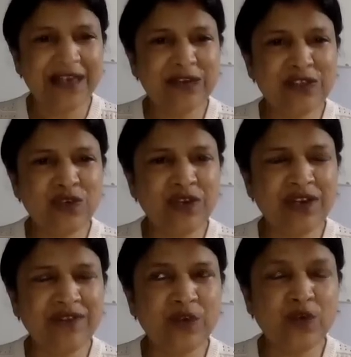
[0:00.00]
I also
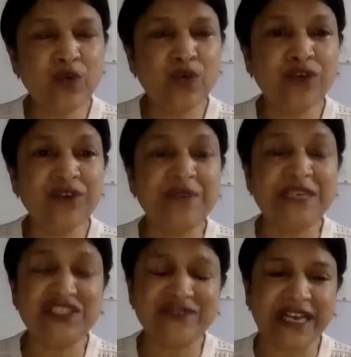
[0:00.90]
love to go for a
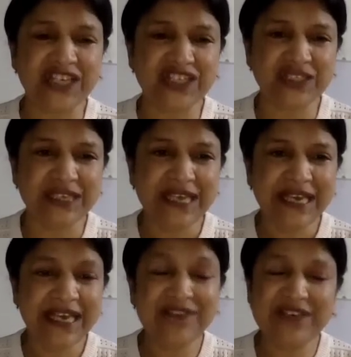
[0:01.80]
beach vacation
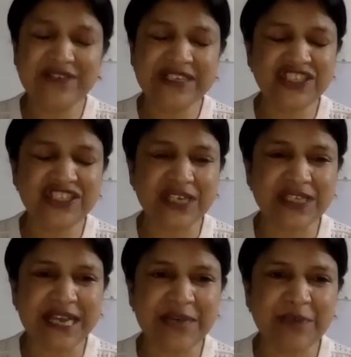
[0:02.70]
if given a
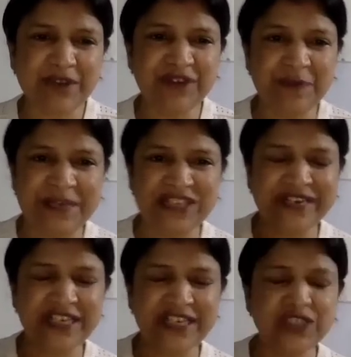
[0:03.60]
chance. I prefer
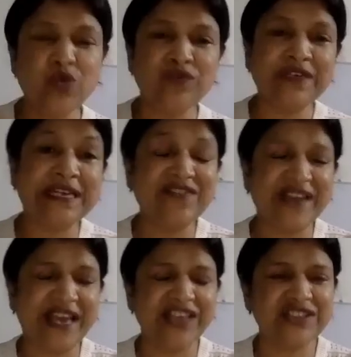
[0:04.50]
beach vacations over hill
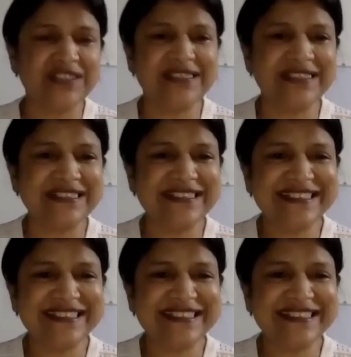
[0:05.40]
vacations.